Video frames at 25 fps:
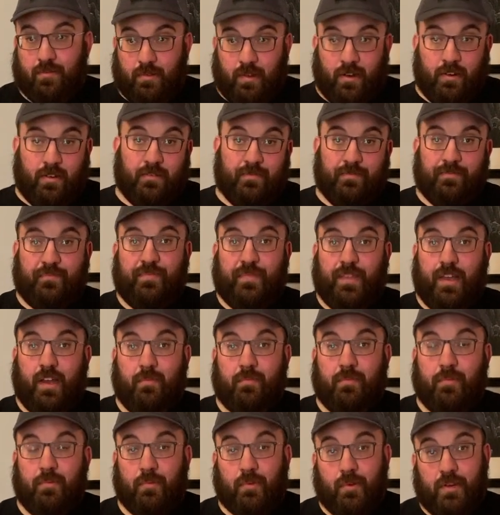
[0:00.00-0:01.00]
Well,
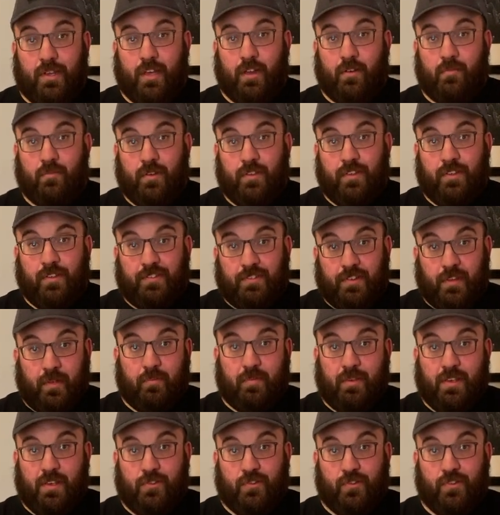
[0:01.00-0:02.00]
I've been working with a
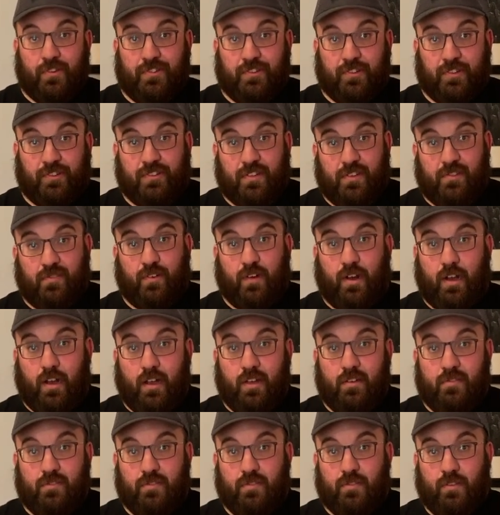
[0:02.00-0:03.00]
SIG
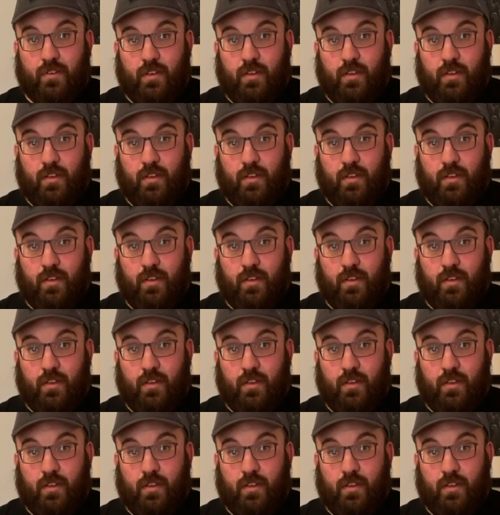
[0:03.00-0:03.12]
P365.